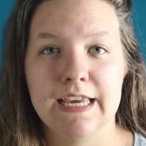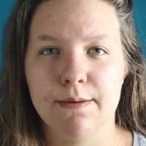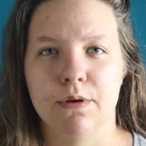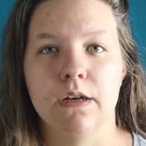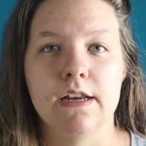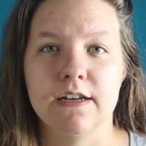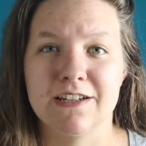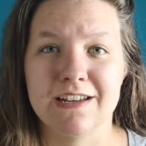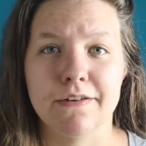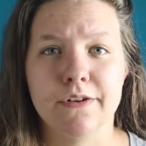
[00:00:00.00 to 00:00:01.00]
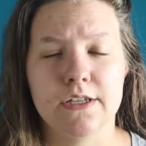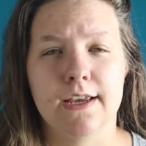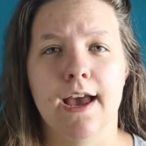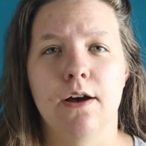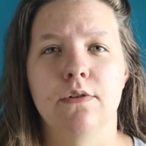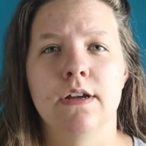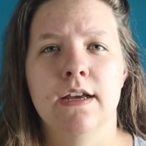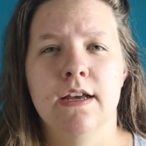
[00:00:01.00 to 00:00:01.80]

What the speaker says: keep it in a savings account,